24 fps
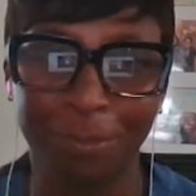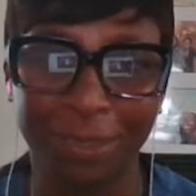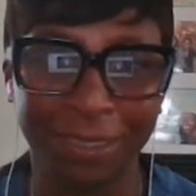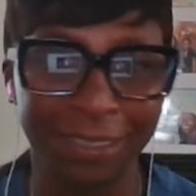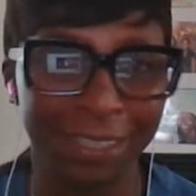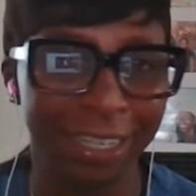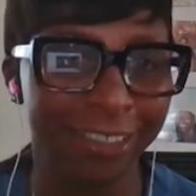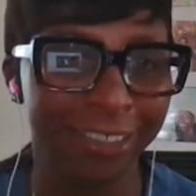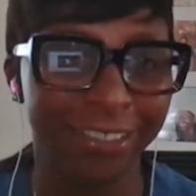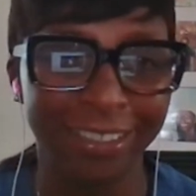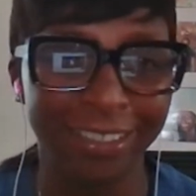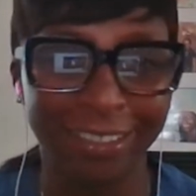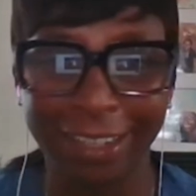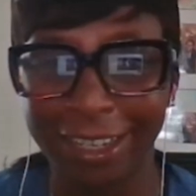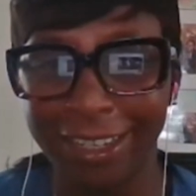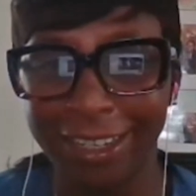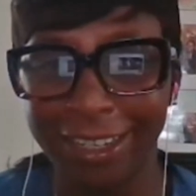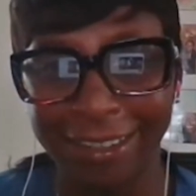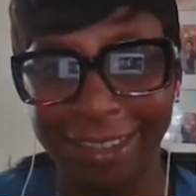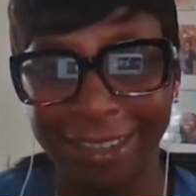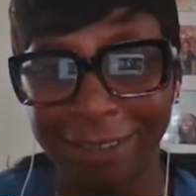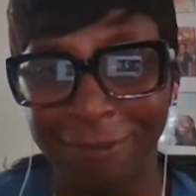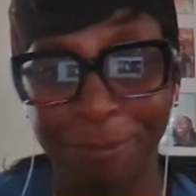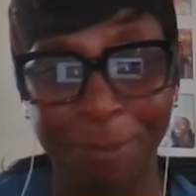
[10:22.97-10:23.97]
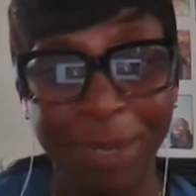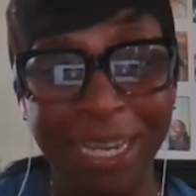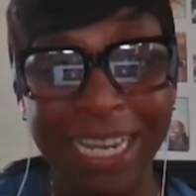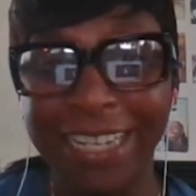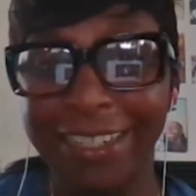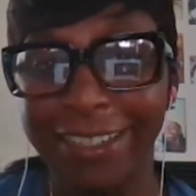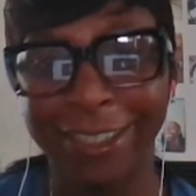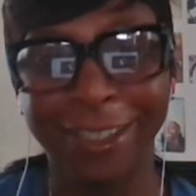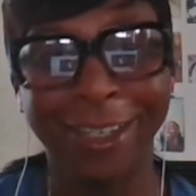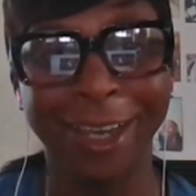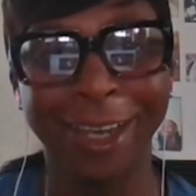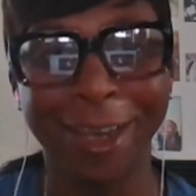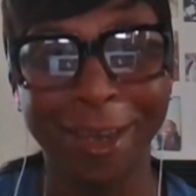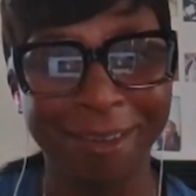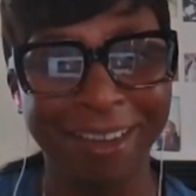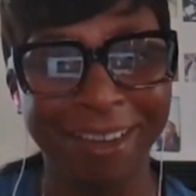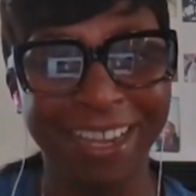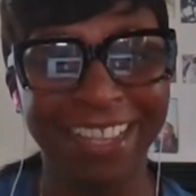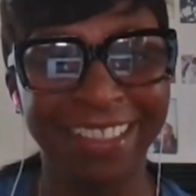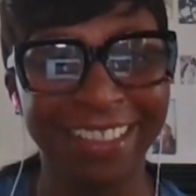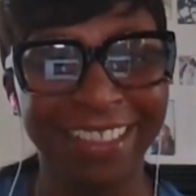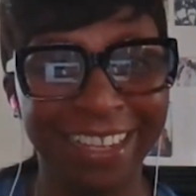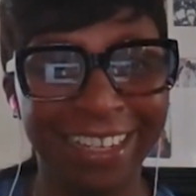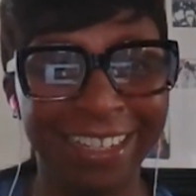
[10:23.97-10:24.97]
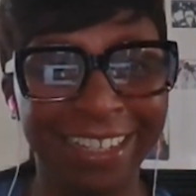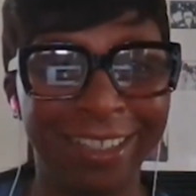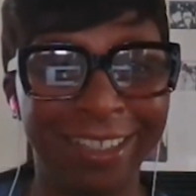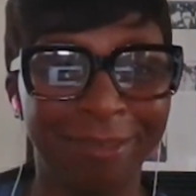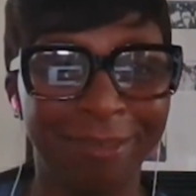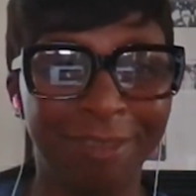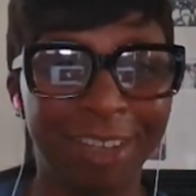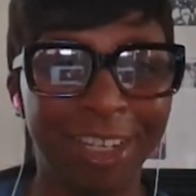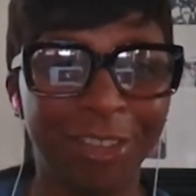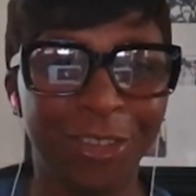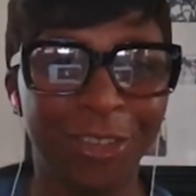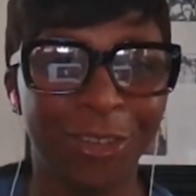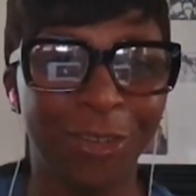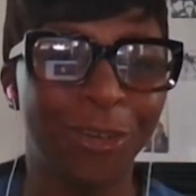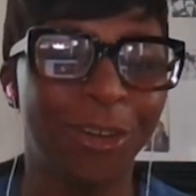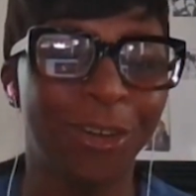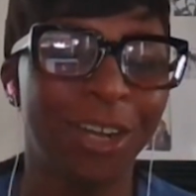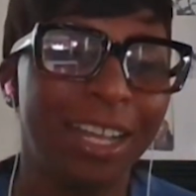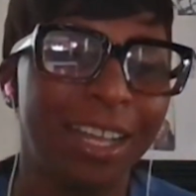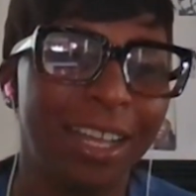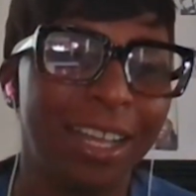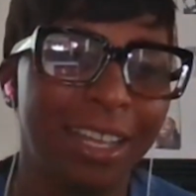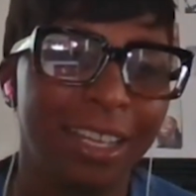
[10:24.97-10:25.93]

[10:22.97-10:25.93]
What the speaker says: potentially that have beaten you in the individual.